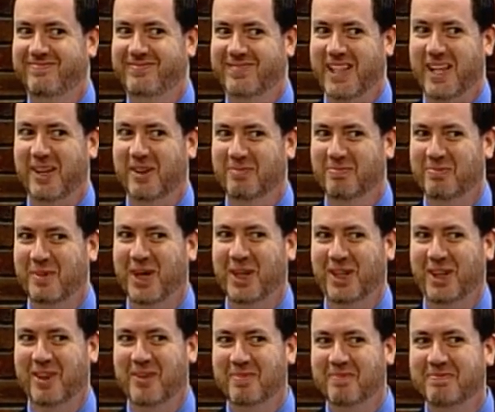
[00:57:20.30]
Yeah, Mark.
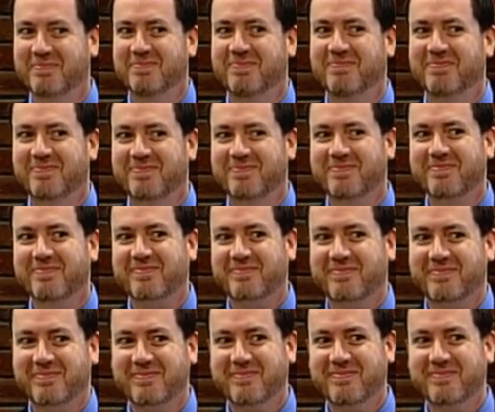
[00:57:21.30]
I
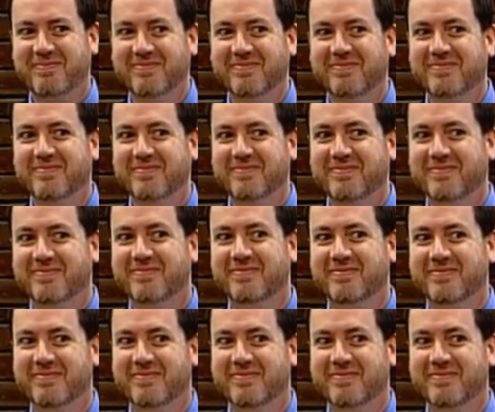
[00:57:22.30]
was wondering if you had any